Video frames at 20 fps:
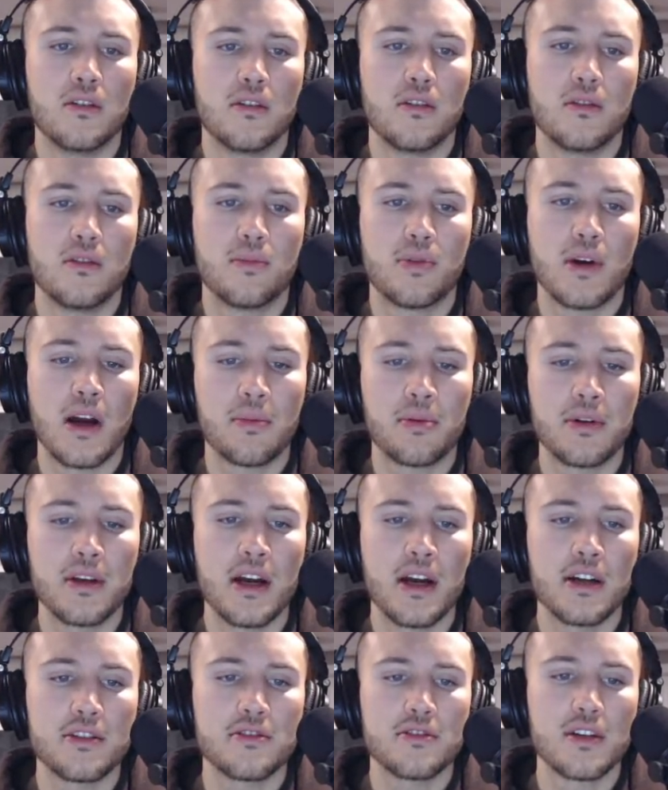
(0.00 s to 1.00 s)
Property
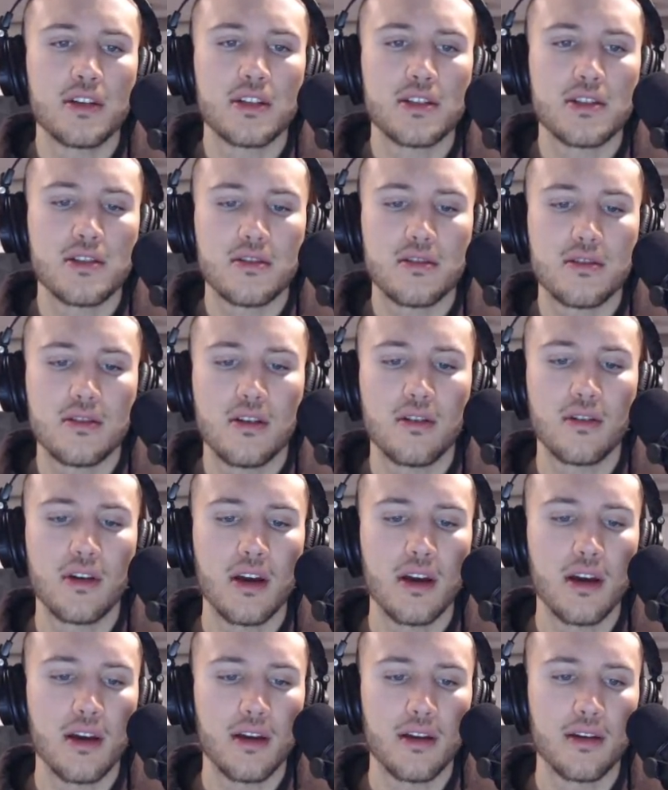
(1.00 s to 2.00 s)
address.
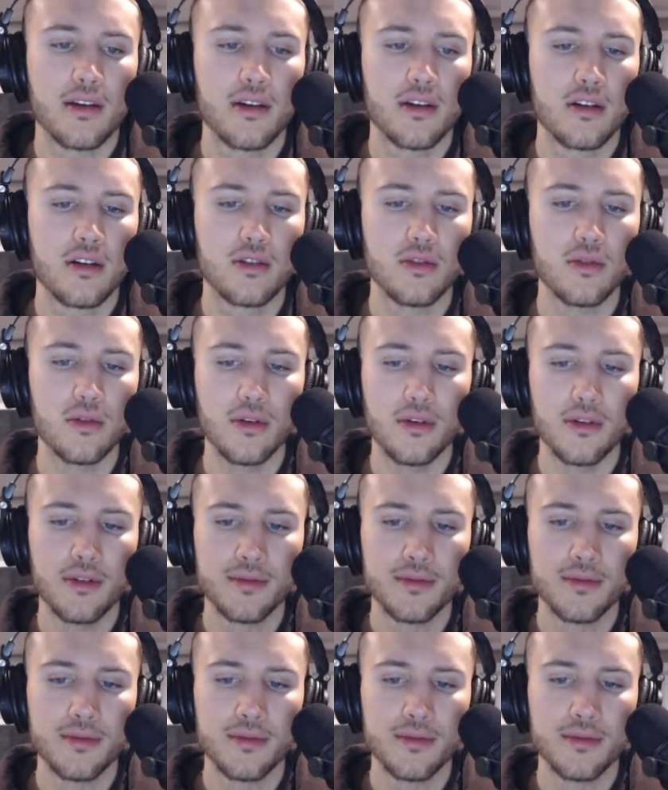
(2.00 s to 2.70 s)
Okay, cool.